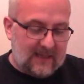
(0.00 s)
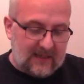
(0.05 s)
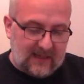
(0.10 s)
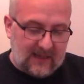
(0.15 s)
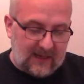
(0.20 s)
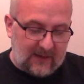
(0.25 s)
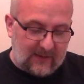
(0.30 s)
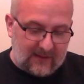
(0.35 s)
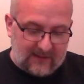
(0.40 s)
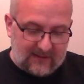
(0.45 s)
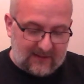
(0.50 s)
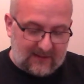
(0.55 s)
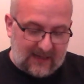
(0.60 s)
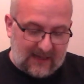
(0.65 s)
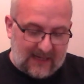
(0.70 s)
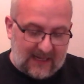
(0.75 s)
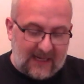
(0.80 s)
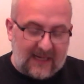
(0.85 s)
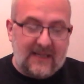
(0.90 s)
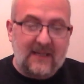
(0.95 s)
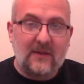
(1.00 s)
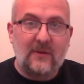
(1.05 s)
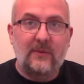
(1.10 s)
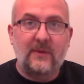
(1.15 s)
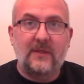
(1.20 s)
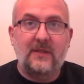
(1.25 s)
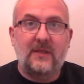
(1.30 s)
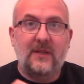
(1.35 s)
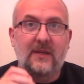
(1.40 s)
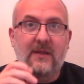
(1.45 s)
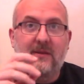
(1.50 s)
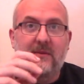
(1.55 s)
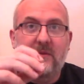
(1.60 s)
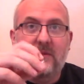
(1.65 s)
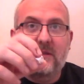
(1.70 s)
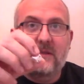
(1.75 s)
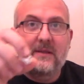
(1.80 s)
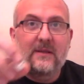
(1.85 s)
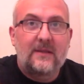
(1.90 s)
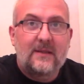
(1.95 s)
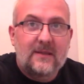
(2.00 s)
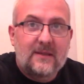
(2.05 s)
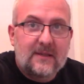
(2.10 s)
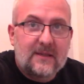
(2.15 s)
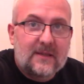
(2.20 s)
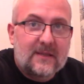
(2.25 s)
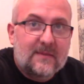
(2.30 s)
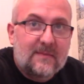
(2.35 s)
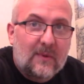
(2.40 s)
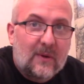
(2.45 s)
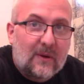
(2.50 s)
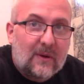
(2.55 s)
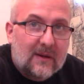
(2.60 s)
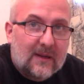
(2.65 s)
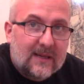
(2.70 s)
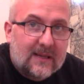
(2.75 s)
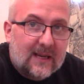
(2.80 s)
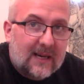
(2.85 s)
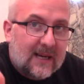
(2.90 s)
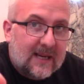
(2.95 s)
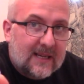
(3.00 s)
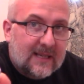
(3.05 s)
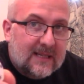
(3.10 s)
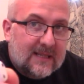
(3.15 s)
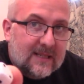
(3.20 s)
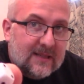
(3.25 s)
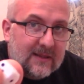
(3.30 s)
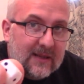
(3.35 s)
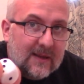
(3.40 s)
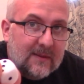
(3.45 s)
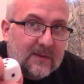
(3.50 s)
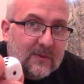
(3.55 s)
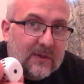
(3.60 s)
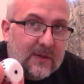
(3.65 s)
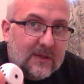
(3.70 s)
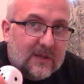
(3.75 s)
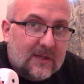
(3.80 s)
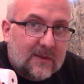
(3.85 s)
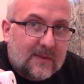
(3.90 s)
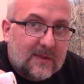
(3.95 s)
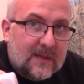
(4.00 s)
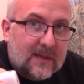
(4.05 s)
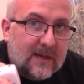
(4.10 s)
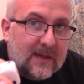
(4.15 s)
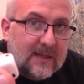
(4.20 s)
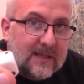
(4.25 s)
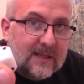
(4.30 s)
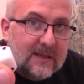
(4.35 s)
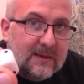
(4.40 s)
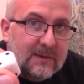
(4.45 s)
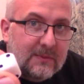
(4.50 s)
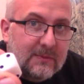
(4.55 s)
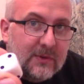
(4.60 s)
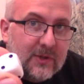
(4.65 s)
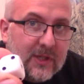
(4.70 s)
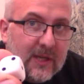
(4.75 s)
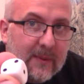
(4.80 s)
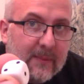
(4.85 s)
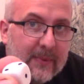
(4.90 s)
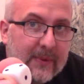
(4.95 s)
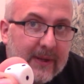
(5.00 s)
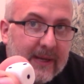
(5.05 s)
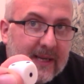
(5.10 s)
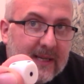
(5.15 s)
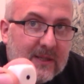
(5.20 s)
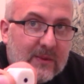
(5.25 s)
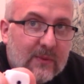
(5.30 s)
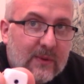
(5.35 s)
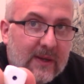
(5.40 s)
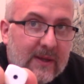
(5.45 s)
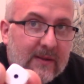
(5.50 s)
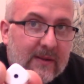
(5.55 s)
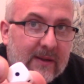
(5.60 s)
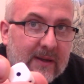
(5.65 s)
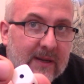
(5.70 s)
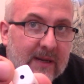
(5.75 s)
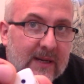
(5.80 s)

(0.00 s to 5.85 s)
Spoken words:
Now, I always use the smaller dice. Now, Games Workshop started to ship these with